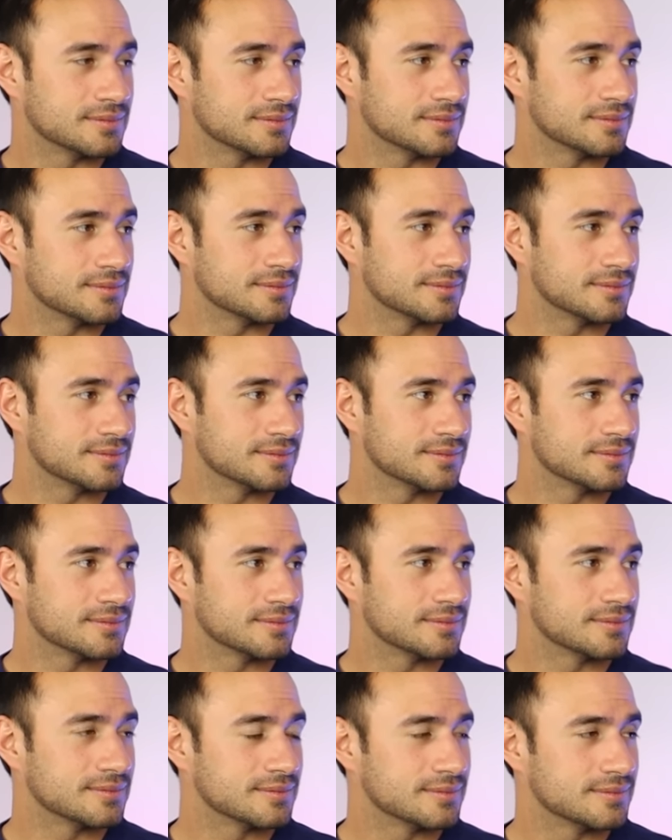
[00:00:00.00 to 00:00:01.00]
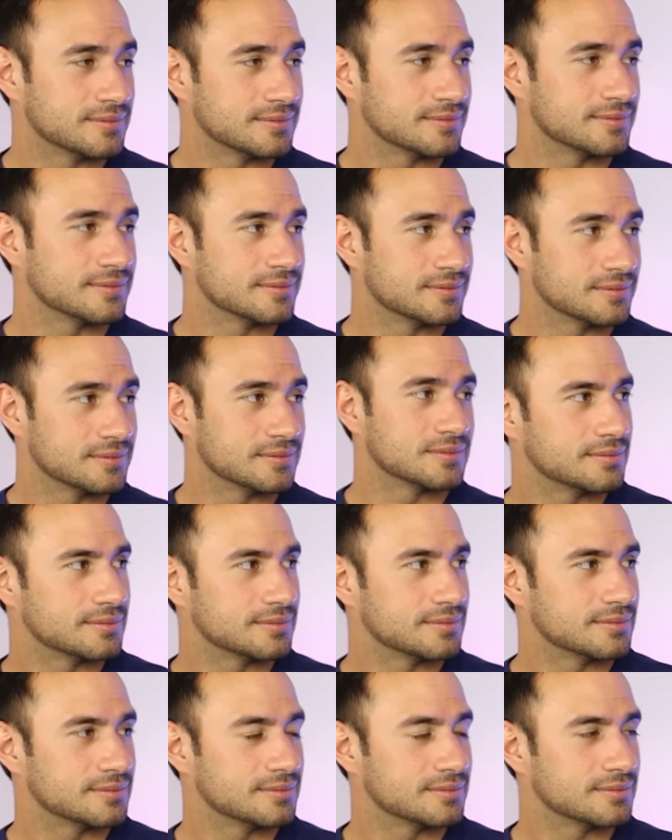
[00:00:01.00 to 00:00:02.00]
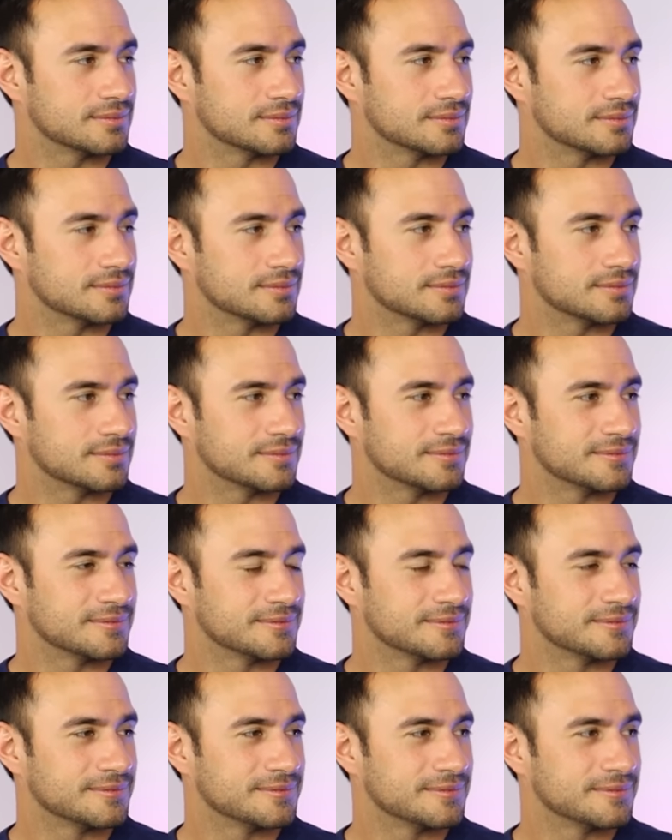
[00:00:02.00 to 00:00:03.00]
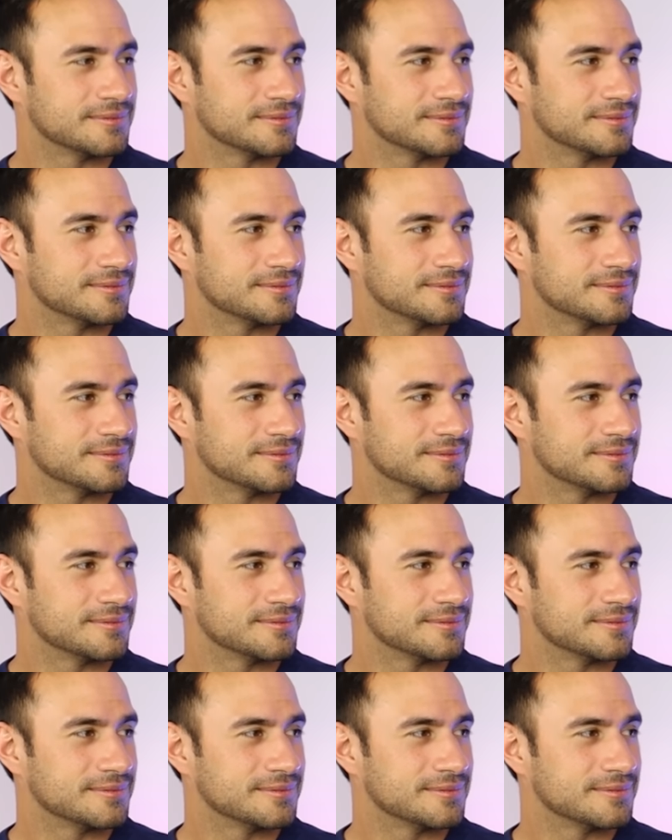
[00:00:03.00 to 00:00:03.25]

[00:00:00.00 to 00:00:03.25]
[no speech]